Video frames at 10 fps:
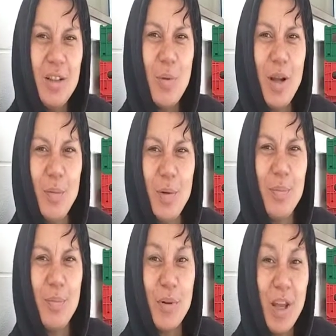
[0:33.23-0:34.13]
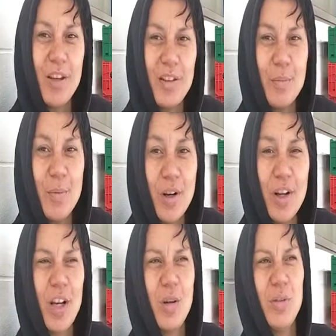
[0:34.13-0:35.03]
the way we book out the marae.
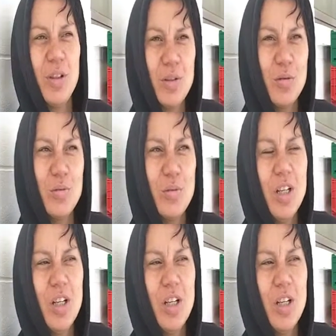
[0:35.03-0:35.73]
Like we're still